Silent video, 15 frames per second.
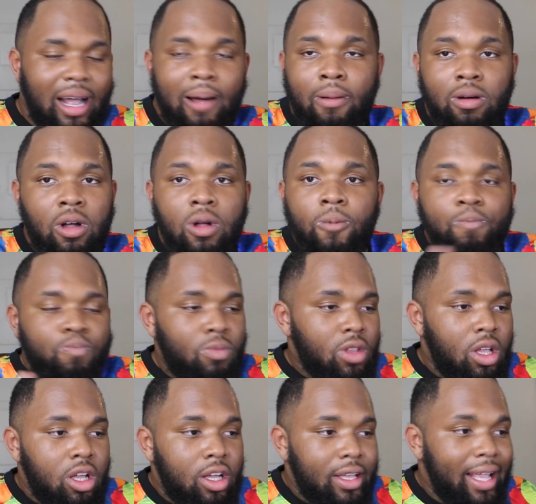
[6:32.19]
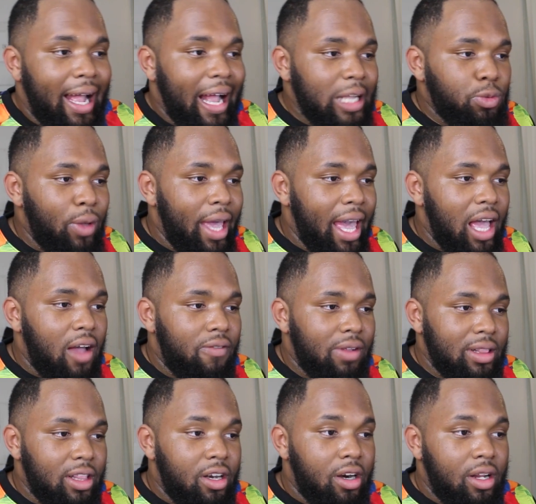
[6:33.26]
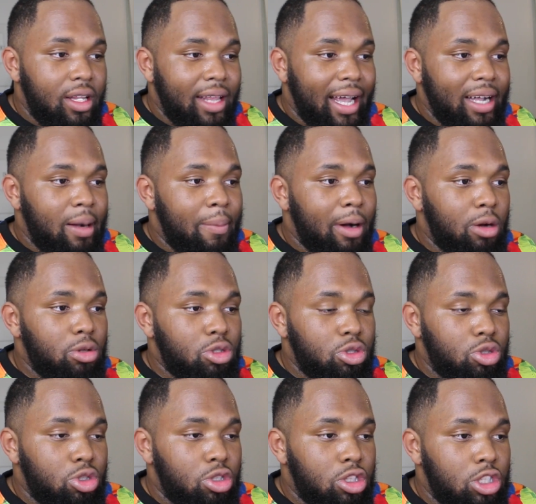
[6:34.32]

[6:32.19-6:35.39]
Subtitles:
Guys, we have literally like about